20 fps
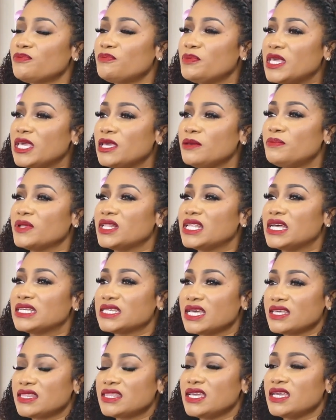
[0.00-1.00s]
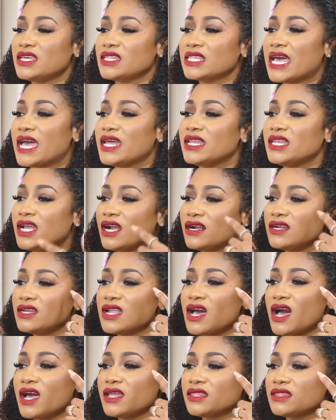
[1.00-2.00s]
people that I think that they're
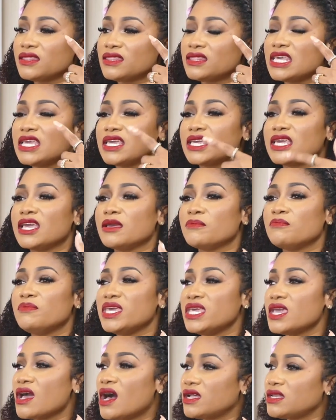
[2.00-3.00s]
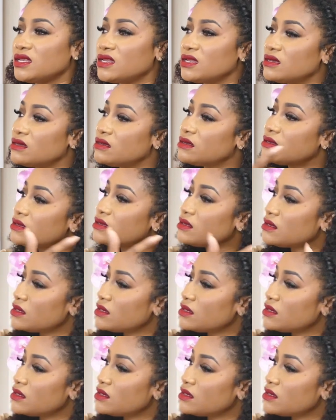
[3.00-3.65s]
not thinking beyond the